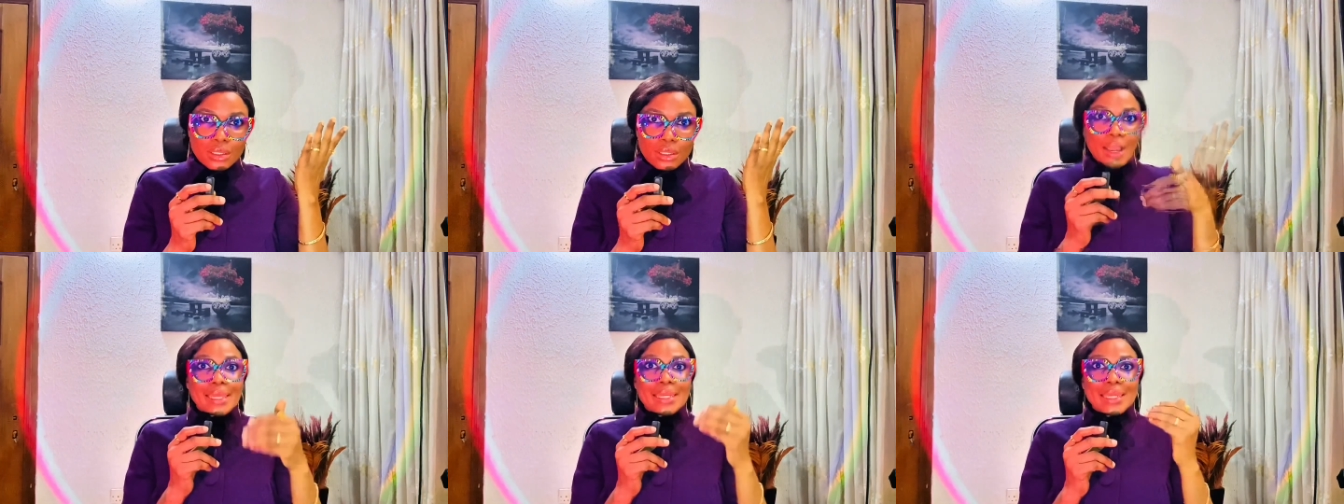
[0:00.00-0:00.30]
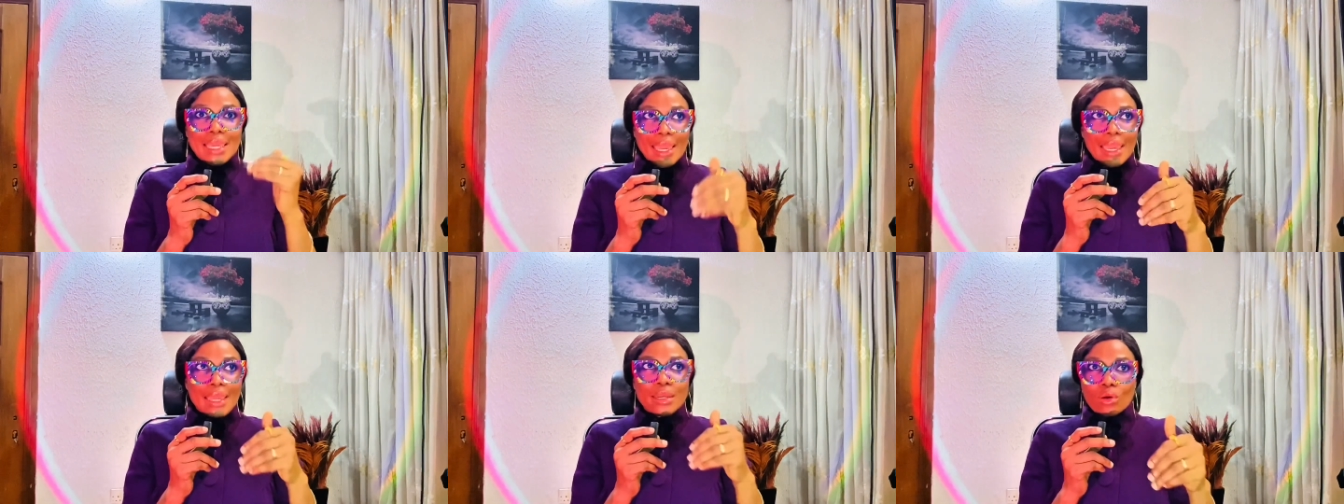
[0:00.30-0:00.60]
By
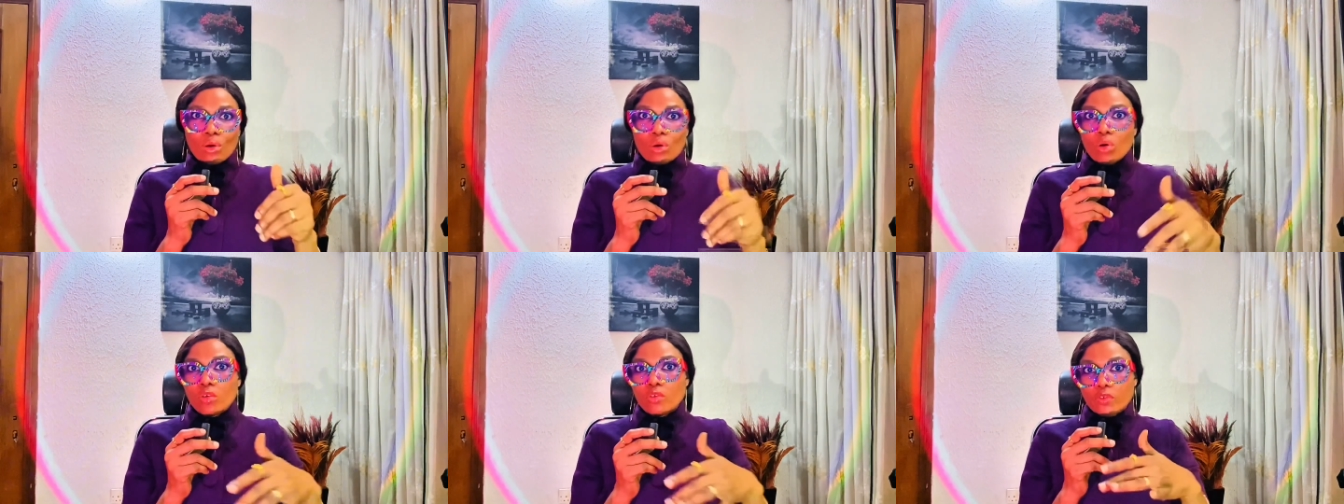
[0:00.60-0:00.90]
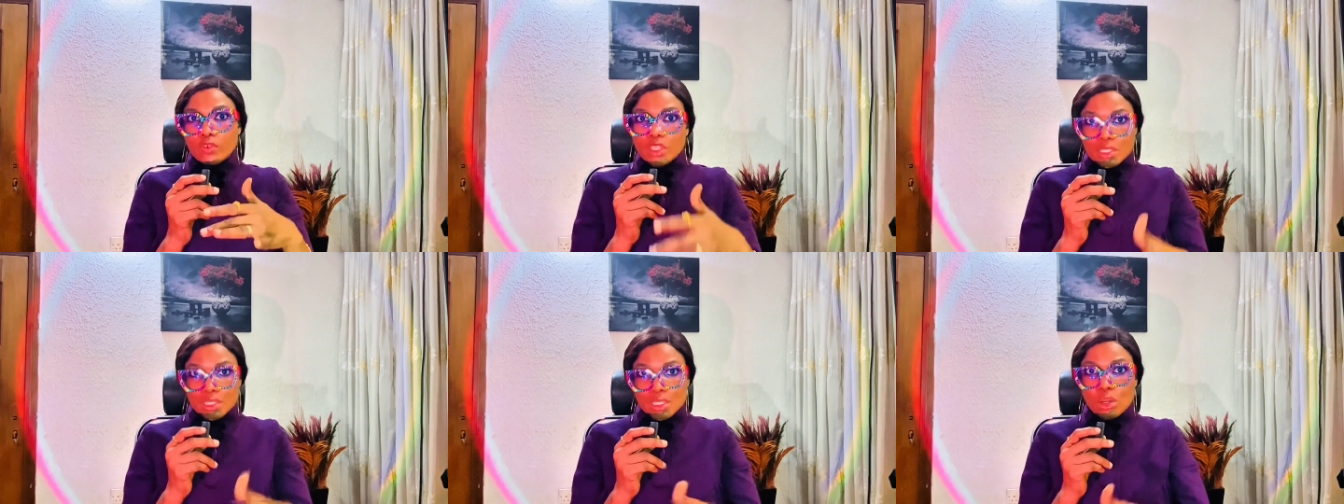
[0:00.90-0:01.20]
the end
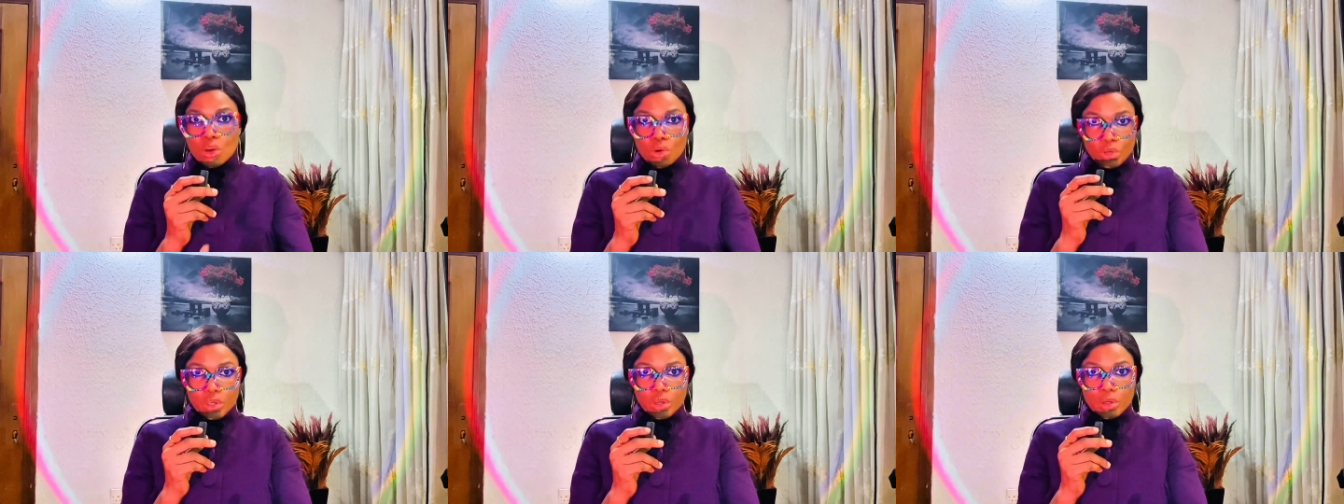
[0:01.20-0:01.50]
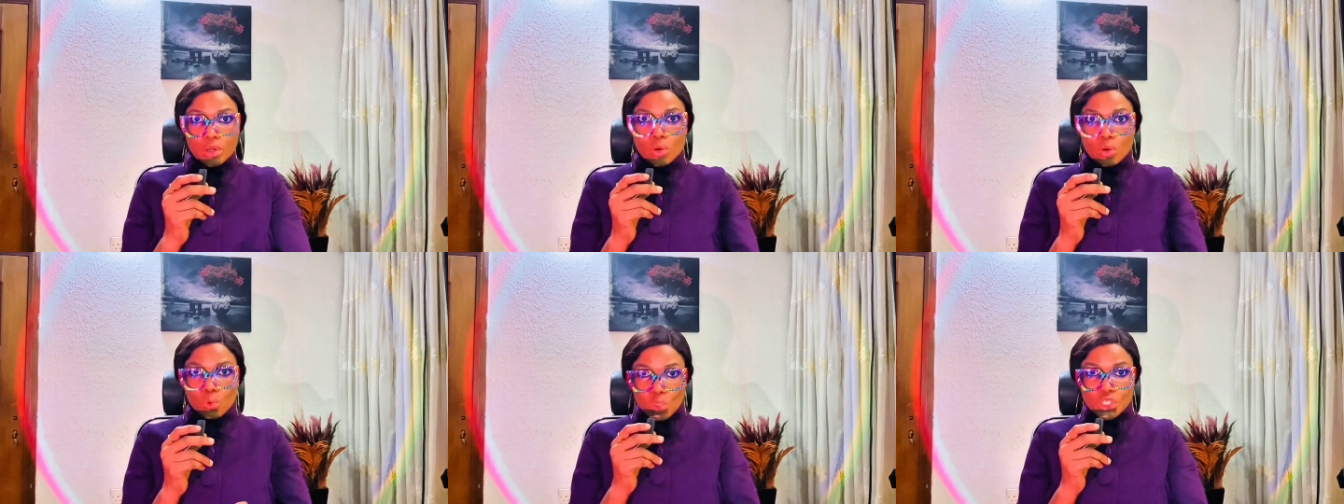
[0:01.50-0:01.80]
of the second
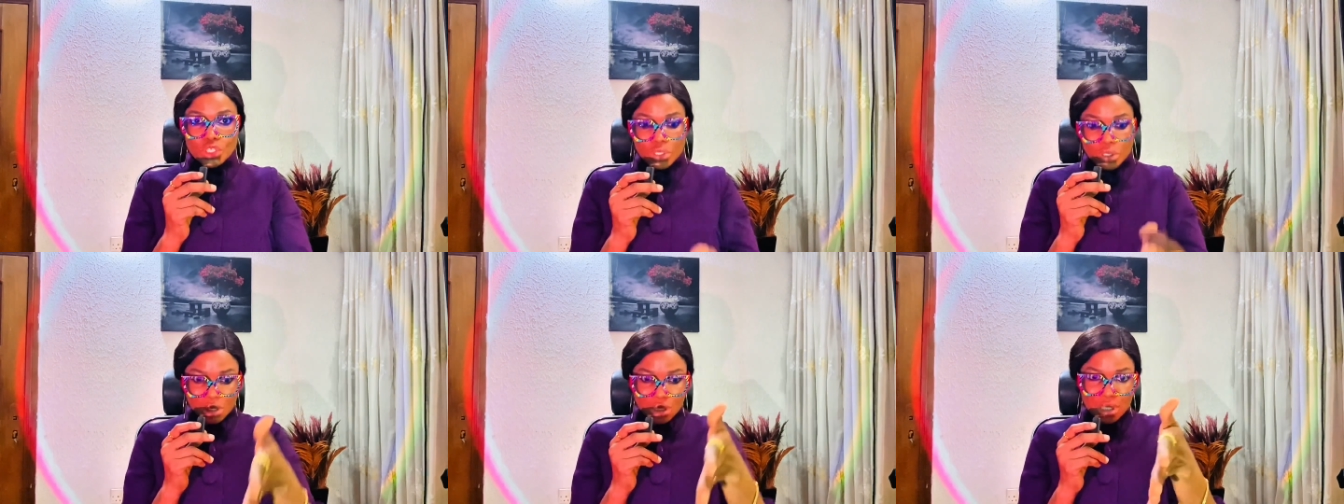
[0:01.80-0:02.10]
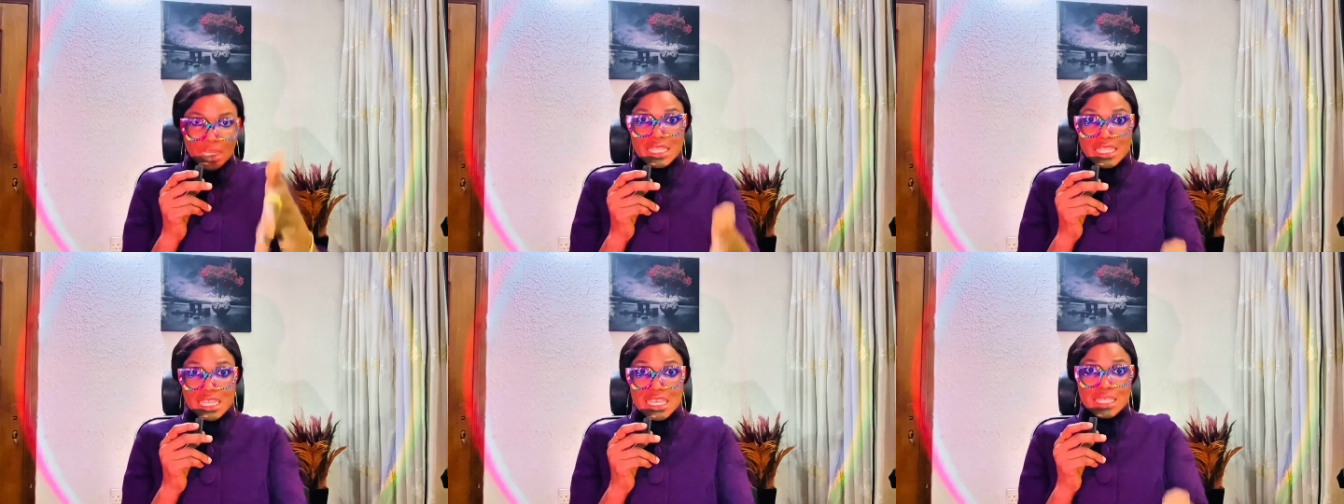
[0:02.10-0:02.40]
year, which is
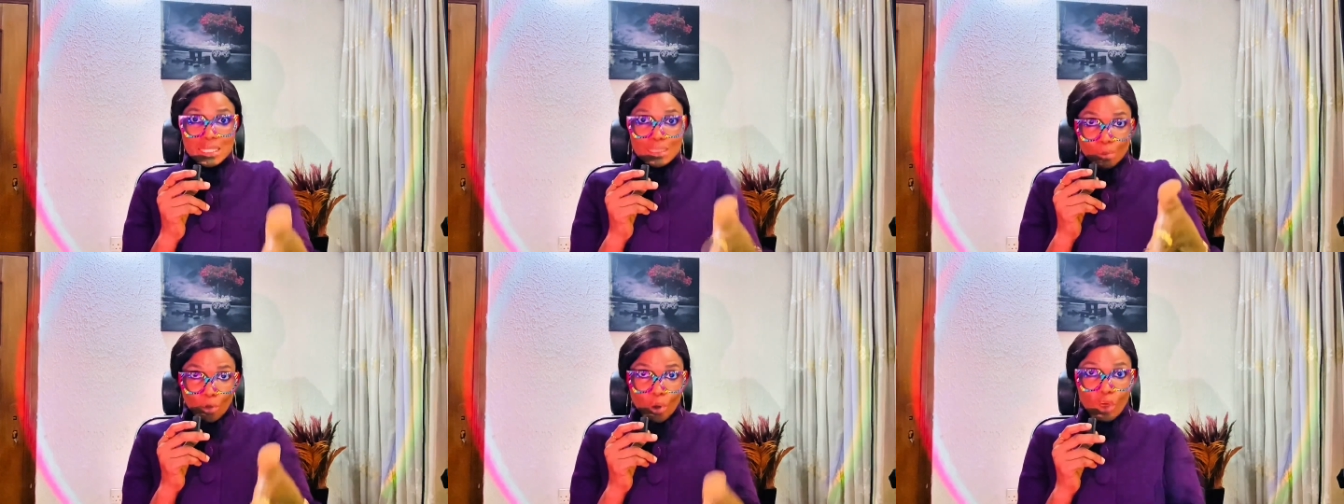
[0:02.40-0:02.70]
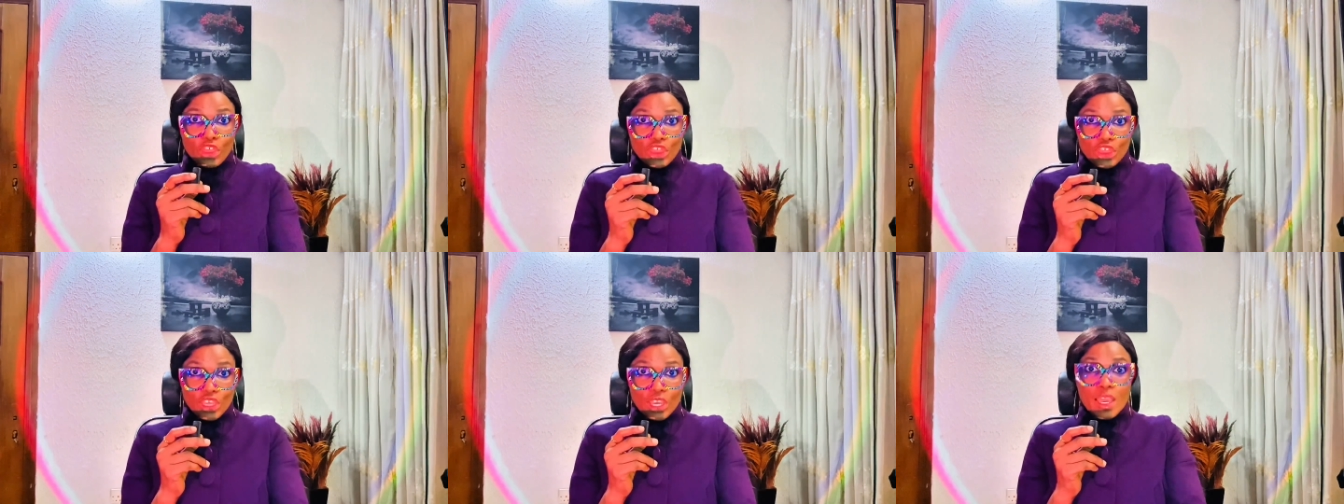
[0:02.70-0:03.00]
this
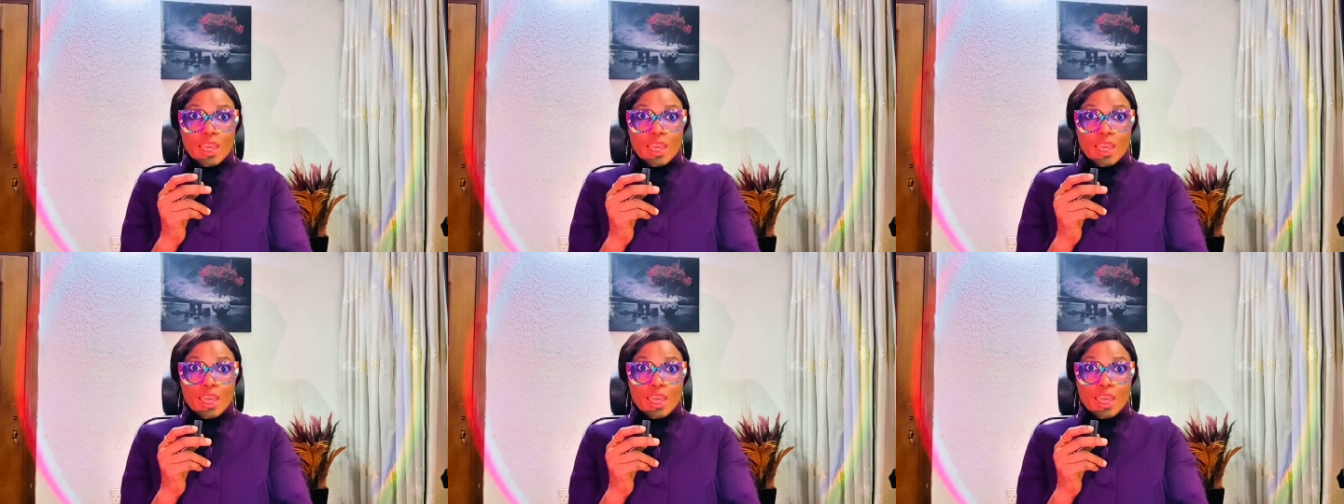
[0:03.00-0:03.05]
month,